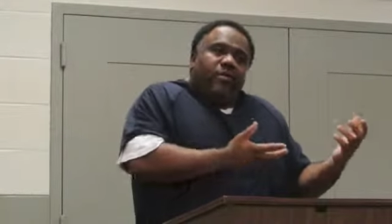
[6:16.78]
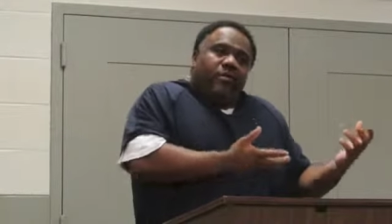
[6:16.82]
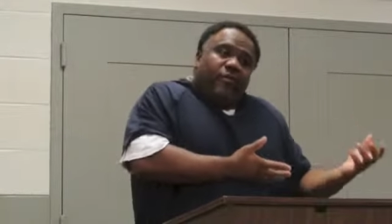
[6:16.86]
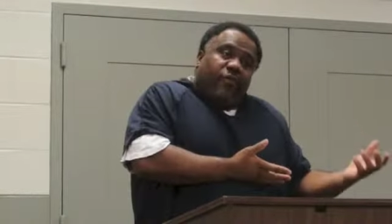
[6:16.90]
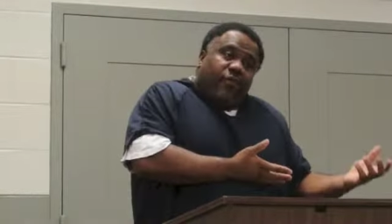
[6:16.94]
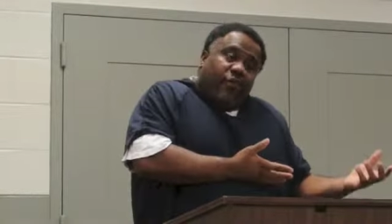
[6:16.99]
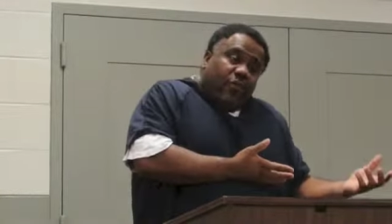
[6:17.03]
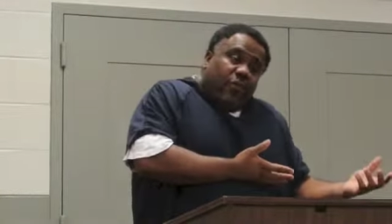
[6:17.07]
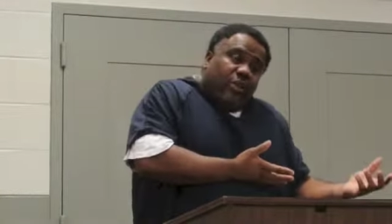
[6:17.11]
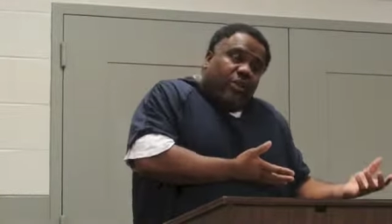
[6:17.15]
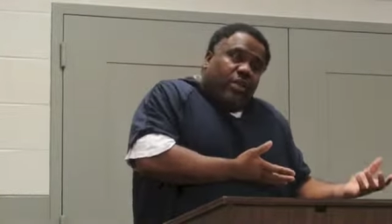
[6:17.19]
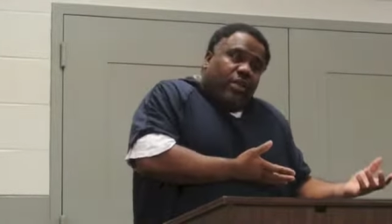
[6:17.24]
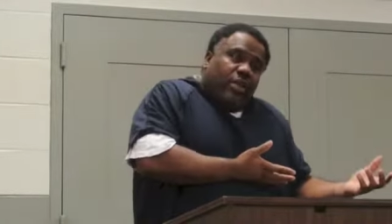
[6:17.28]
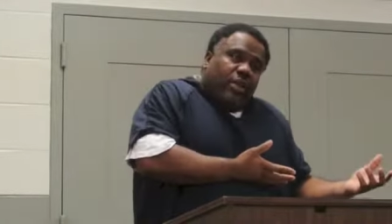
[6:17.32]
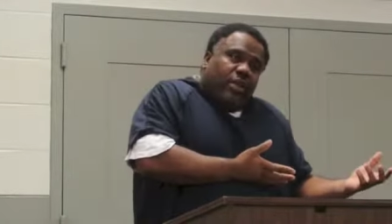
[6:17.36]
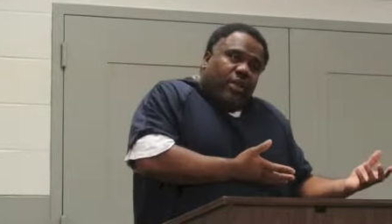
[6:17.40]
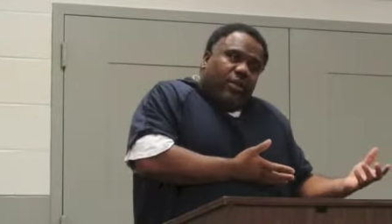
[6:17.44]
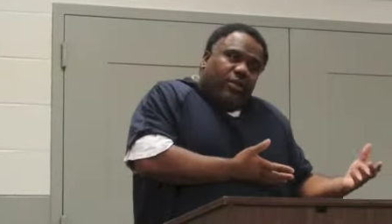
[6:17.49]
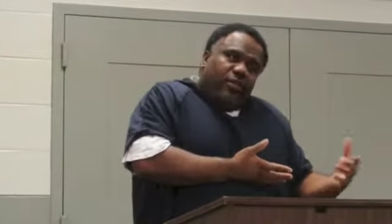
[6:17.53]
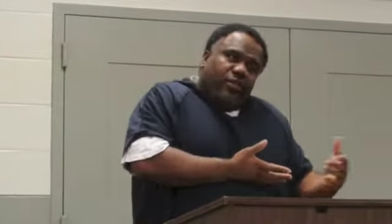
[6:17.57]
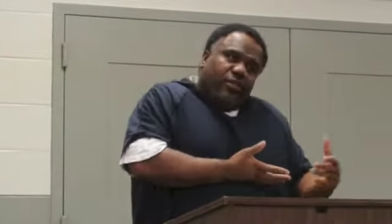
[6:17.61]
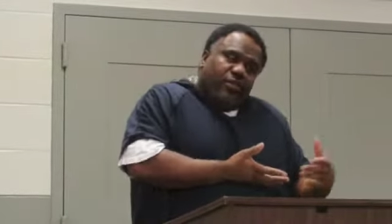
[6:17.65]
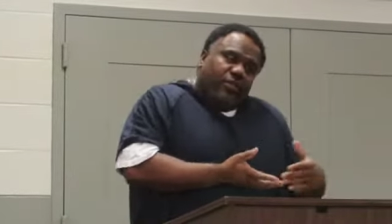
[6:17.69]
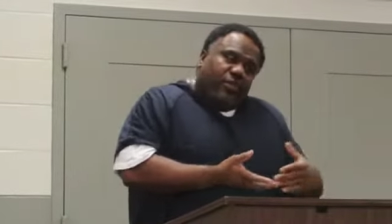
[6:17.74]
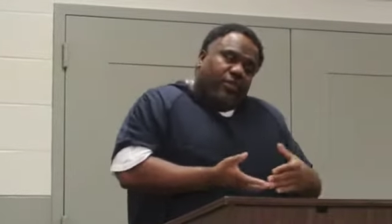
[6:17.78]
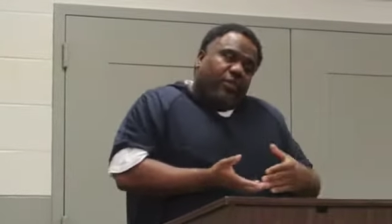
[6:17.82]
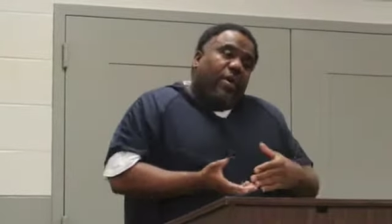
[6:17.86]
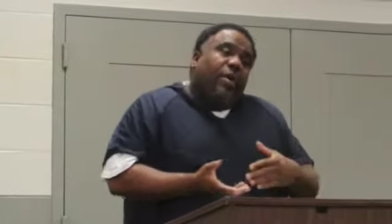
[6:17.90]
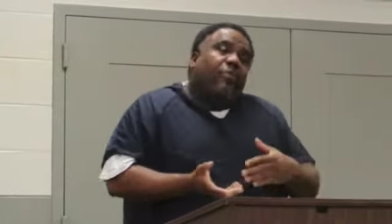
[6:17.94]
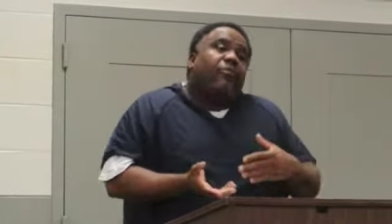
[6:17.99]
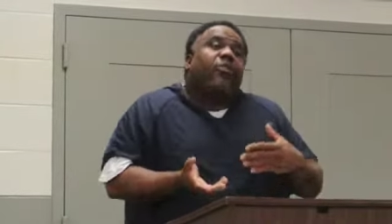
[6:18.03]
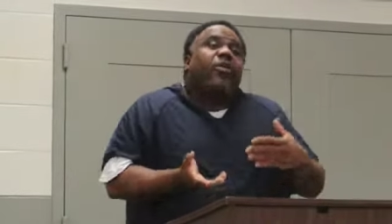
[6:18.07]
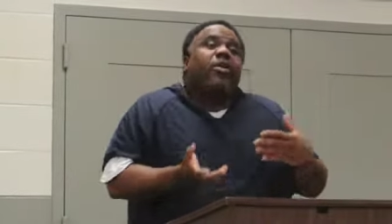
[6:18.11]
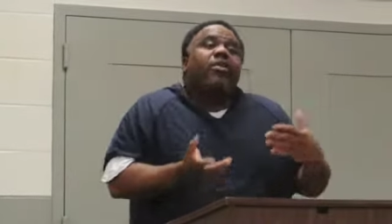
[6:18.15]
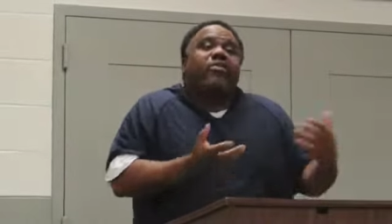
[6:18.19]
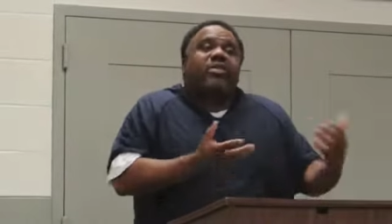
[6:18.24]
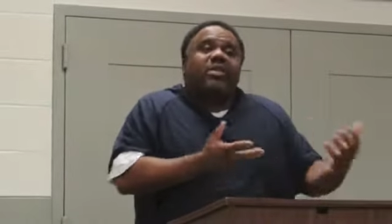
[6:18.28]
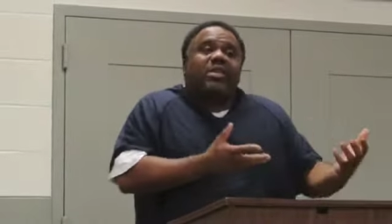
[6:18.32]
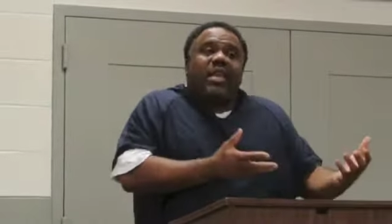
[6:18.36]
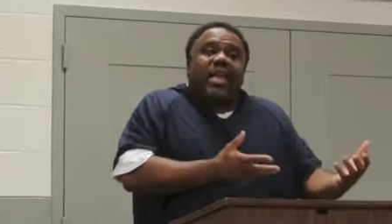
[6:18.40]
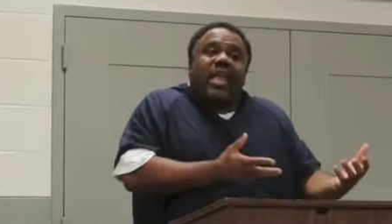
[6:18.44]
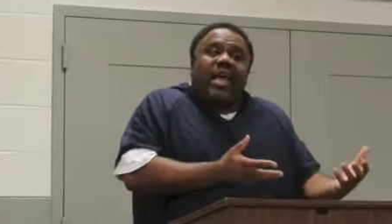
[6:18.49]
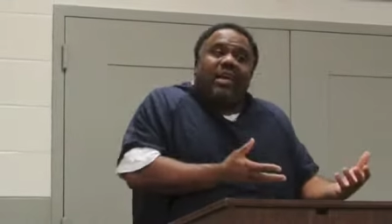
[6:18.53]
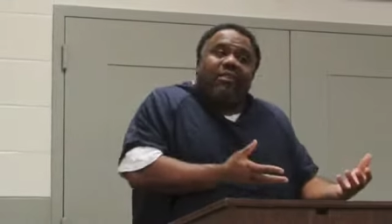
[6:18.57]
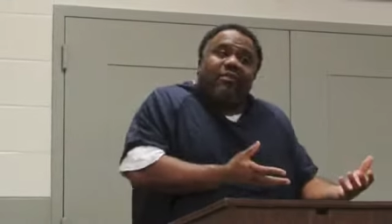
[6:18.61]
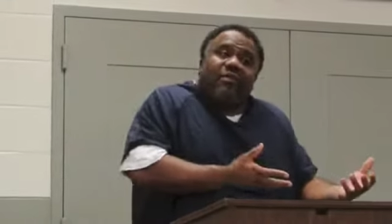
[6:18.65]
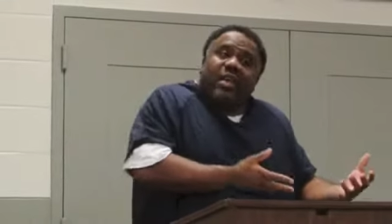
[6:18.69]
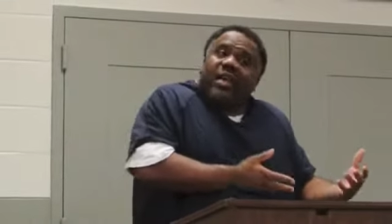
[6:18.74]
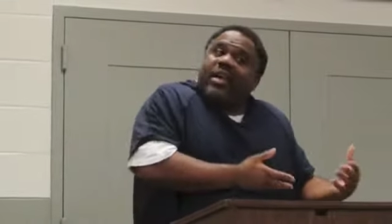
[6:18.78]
Fortunately, my previous life,